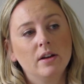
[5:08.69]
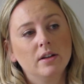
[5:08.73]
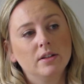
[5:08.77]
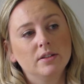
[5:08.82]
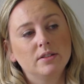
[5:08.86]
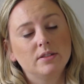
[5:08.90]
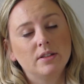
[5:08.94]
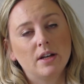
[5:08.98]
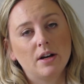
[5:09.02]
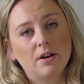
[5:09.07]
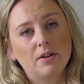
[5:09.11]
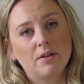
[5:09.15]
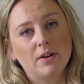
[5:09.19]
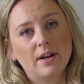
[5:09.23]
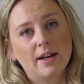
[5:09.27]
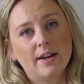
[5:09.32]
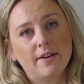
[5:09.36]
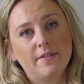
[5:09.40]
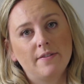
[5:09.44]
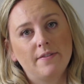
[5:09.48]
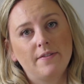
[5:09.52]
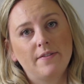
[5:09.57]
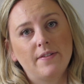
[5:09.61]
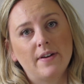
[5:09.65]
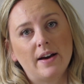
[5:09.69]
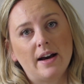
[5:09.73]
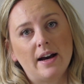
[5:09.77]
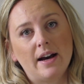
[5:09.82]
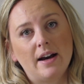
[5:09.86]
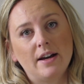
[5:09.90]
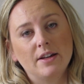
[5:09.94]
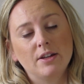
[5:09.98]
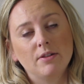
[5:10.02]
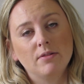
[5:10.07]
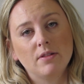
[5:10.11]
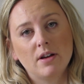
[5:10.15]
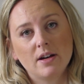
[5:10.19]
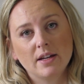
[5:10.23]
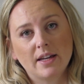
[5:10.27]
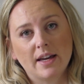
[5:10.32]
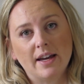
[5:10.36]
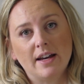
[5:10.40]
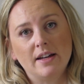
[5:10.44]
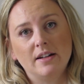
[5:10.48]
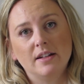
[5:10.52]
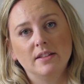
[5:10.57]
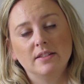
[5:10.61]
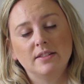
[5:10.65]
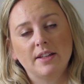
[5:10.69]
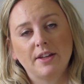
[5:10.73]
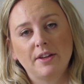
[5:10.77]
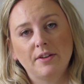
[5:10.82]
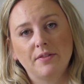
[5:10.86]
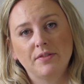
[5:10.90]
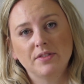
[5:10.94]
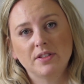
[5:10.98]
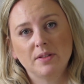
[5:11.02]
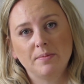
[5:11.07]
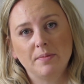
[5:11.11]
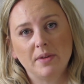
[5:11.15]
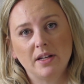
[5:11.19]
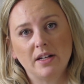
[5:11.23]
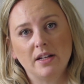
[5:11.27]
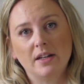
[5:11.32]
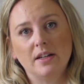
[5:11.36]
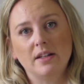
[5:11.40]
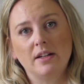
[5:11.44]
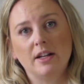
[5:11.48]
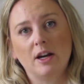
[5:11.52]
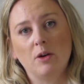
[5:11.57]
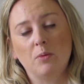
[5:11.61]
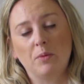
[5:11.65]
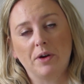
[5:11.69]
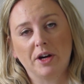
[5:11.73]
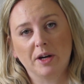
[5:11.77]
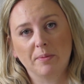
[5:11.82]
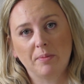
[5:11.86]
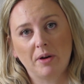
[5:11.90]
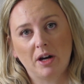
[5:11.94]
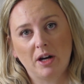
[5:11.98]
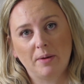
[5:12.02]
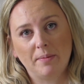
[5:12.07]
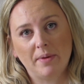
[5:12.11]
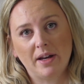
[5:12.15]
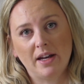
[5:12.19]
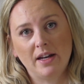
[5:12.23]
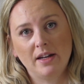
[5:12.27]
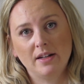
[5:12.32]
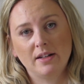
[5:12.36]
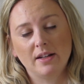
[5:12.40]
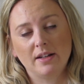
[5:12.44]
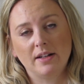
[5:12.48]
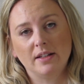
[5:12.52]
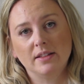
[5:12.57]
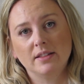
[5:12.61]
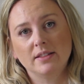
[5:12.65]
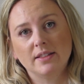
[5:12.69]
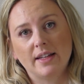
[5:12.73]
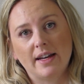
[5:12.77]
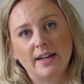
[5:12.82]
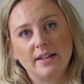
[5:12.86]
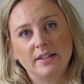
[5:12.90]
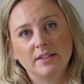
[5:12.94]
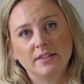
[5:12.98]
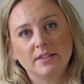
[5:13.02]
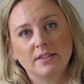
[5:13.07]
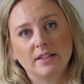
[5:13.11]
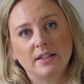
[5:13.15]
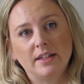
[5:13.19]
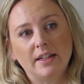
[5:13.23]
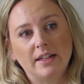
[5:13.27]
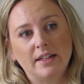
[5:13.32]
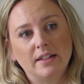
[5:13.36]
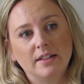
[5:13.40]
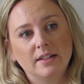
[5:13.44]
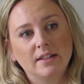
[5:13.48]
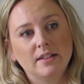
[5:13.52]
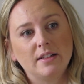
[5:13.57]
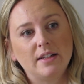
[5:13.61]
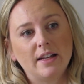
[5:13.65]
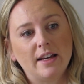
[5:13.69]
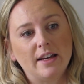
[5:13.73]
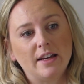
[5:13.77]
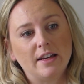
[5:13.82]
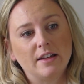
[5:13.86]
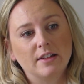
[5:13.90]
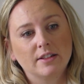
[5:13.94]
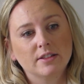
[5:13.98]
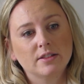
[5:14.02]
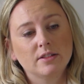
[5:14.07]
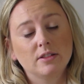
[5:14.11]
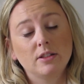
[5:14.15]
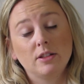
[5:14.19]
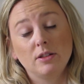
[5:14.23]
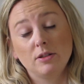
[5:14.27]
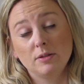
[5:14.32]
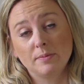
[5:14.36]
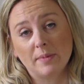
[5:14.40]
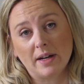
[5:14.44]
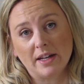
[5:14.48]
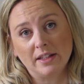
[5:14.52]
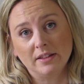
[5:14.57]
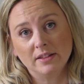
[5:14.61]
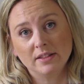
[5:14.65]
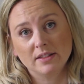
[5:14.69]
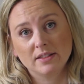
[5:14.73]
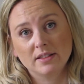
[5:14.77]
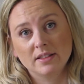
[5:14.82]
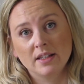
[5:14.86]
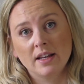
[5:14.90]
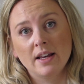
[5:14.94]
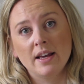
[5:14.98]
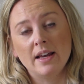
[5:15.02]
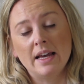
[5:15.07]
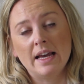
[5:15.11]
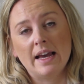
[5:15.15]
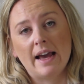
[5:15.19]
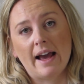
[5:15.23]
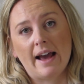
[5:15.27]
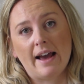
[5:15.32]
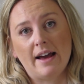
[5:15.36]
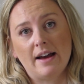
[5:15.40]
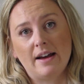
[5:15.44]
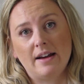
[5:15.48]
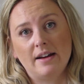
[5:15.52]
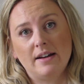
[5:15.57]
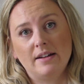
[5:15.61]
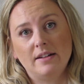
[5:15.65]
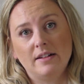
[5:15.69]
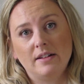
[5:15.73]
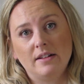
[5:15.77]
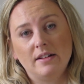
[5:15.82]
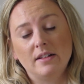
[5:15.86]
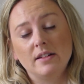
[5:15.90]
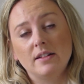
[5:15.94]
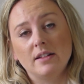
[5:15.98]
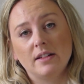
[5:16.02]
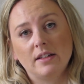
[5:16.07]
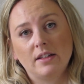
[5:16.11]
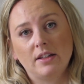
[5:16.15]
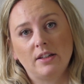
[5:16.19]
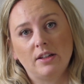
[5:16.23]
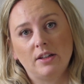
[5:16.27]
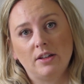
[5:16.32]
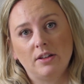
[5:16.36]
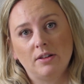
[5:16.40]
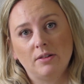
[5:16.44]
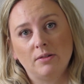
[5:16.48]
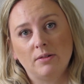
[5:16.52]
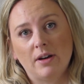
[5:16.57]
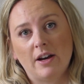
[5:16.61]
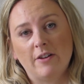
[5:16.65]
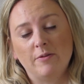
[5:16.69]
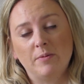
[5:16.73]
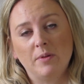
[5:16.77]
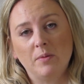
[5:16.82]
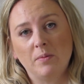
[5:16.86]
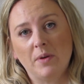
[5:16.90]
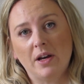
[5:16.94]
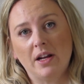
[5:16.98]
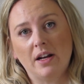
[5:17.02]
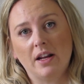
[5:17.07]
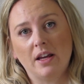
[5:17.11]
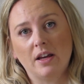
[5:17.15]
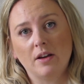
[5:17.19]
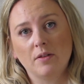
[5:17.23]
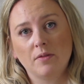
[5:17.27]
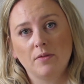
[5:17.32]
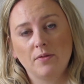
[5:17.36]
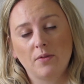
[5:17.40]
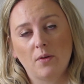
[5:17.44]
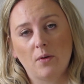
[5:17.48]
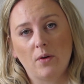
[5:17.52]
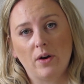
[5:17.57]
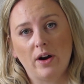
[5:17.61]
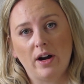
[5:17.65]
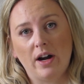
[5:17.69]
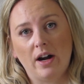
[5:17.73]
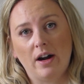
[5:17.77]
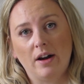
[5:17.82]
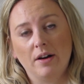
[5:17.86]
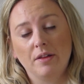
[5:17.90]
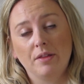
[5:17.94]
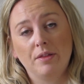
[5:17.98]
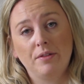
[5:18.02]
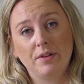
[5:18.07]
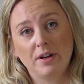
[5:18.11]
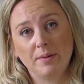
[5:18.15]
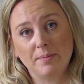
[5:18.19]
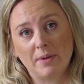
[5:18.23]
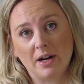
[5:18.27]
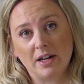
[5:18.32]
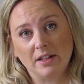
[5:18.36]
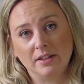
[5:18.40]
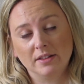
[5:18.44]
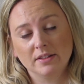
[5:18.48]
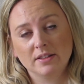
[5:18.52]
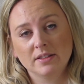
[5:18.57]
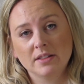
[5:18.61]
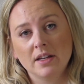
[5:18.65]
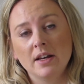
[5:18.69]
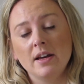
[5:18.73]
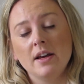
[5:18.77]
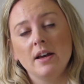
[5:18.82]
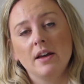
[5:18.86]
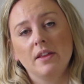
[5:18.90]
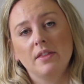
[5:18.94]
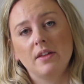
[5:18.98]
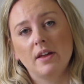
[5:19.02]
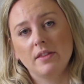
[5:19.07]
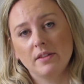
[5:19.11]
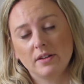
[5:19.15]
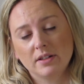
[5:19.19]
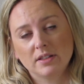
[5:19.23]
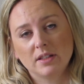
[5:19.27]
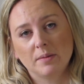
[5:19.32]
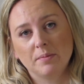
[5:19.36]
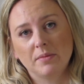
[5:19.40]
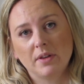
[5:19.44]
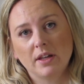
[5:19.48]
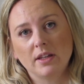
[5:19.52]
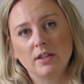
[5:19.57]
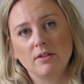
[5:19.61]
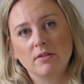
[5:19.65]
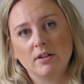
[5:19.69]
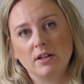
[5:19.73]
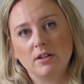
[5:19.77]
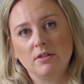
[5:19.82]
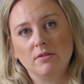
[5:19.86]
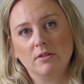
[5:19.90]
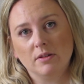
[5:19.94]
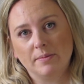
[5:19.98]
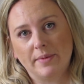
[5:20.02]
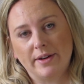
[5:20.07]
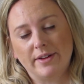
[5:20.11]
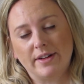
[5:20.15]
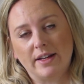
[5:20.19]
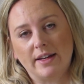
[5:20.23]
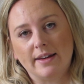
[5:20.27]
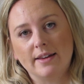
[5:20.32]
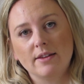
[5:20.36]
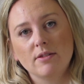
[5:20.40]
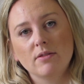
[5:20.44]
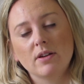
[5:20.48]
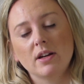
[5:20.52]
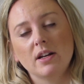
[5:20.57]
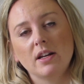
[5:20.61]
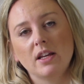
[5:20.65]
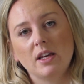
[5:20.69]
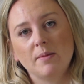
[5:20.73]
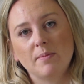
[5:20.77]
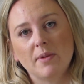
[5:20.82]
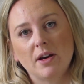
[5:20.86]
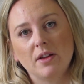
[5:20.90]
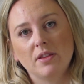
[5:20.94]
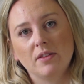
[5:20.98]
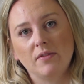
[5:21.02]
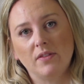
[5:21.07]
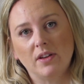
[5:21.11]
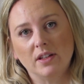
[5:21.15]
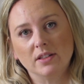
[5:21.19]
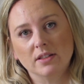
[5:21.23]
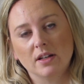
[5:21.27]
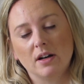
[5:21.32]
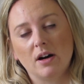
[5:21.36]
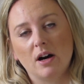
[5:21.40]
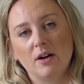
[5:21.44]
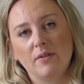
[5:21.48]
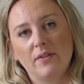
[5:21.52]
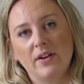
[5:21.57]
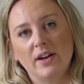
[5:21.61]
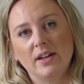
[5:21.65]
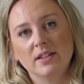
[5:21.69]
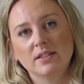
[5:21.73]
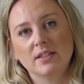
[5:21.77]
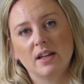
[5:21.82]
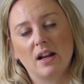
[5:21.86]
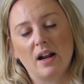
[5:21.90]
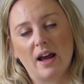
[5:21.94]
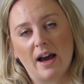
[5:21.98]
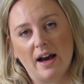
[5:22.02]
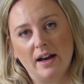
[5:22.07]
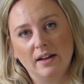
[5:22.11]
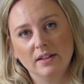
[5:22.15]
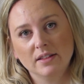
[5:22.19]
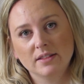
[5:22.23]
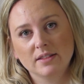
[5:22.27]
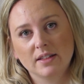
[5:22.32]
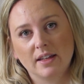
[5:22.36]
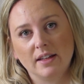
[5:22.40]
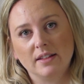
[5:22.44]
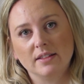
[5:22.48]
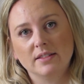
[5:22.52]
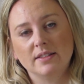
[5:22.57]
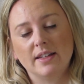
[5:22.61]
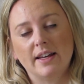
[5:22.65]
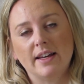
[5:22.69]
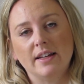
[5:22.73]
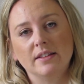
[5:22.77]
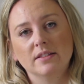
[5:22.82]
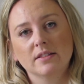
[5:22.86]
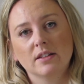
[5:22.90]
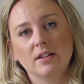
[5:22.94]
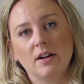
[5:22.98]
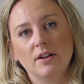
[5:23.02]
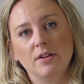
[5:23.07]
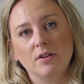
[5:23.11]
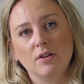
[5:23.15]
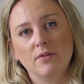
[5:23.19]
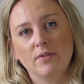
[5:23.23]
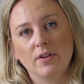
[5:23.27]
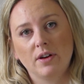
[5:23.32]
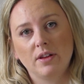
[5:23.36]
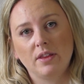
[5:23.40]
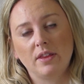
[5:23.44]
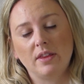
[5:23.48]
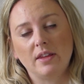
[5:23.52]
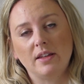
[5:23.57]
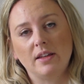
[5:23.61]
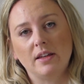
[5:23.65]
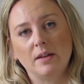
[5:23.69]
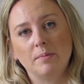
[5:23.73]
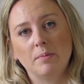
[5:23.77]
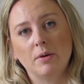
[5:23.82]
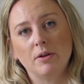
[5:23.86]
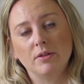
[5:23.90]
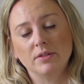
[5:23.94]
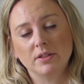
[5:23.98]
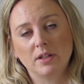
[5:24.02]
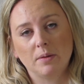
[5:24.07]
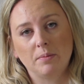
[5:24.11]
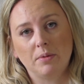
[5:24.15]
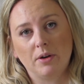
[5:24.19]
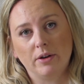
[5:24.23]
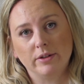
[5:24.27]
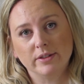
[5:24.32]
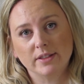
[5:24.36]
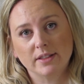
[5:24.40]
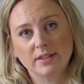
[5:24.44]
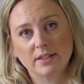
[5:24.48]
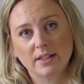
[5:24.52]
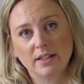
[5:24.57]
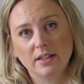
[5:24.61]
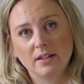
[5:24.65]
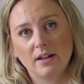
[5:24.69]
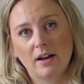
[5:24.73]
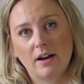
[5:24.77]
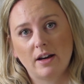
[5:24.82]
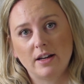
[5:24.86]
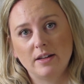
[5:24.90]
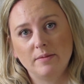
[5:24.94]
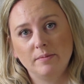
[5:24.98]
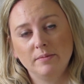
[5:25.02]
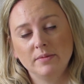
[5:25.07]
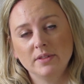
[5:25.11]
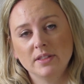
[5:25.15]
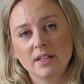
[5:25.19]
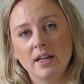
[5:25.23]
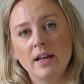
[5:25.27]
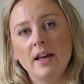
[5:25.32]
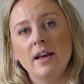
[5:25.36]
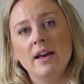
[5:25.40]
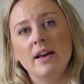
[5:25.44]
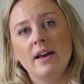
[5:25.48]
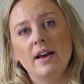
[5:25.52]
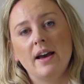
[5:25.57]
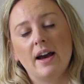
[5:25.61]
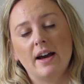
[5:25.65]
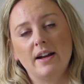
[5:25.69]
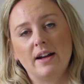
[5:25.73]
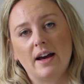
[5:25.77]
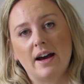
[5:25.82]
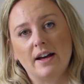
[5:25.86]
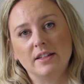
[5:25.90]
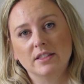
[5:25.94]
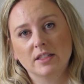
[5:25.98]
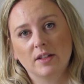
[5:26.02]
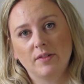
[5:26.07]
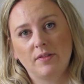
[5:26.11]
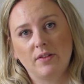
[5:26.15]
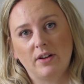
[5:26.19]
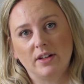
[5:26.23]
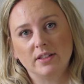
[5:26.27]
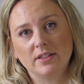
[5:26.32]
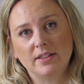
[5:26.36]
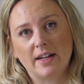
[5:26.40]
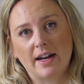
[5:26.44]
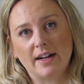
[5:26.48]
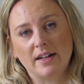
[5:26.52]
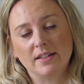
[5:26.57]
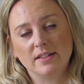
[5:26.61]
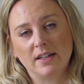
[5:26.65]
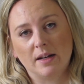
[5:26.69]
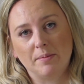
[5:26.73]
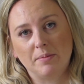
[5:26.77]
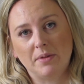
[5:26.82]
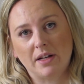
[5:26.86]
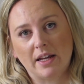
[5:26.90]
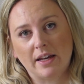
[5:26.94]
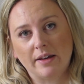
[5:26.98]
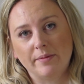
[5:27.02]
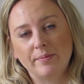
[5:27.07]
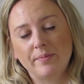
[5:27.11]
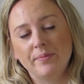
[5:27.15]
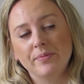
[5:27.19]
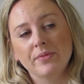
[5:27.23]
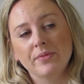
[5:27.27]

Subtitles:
So if you log in and say you've submitted a work permit and it says it takes 2 months and you have been waiting for 3 months, then there's something you can do about it. You can email the visa office and ask and say it's gone over the posted processing times and ask for a status update.